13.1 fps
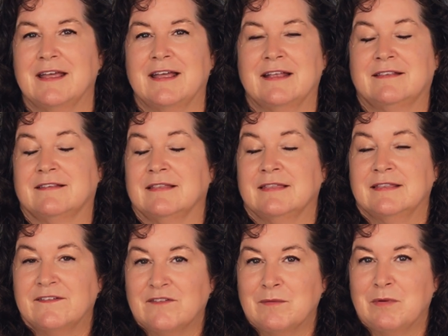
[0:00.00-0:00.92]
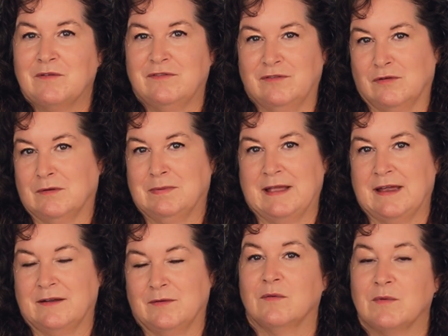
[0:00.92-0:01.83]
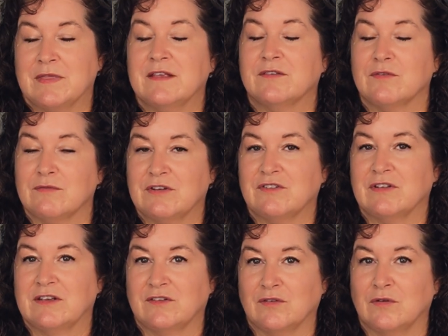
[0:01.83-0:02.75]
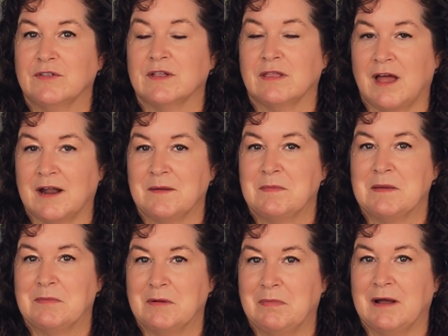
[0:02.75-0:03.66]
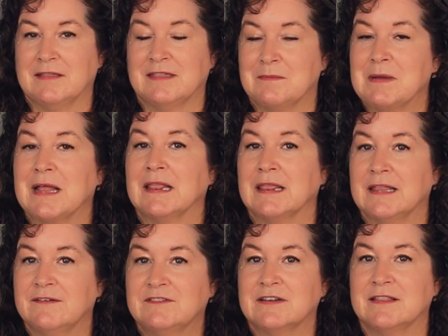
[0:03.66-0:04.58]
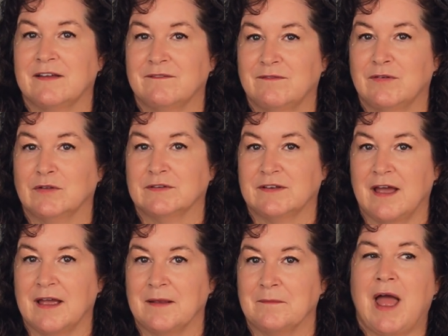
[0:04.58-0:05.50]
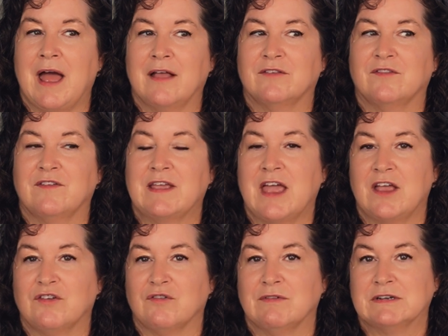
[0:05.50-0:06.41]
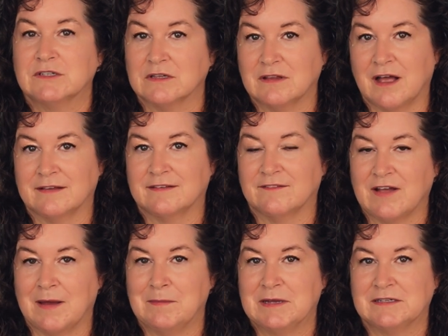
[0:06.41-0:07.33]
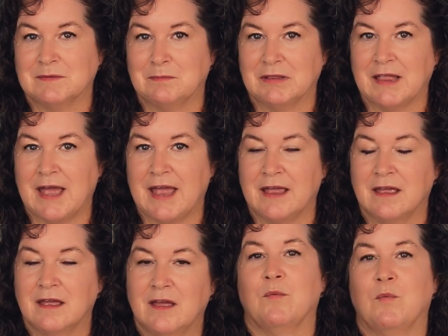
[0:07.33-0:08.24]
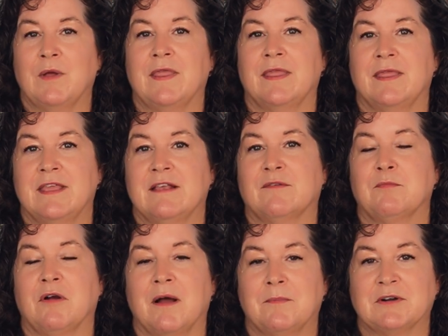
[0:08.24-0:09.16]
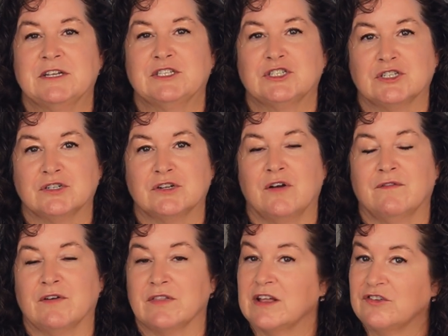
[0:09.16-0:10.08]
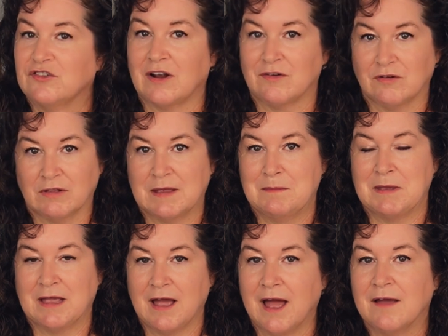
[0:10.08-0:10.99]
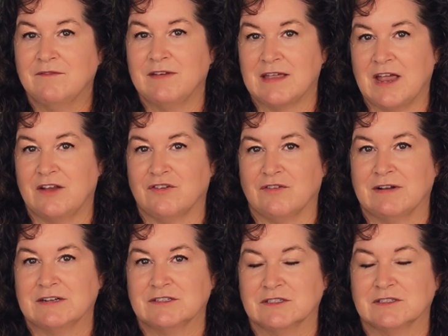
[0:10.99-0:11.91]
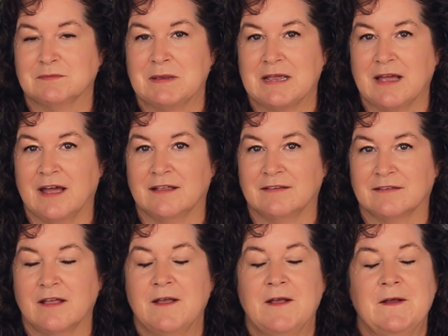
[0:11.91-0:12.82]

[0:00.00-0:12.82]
It's a livable floor plan. When these originally sold, a lot of people bought them and lived in them full time. As vacation rental laws have come into play, when these properties turn over, they generally become vacation rentals because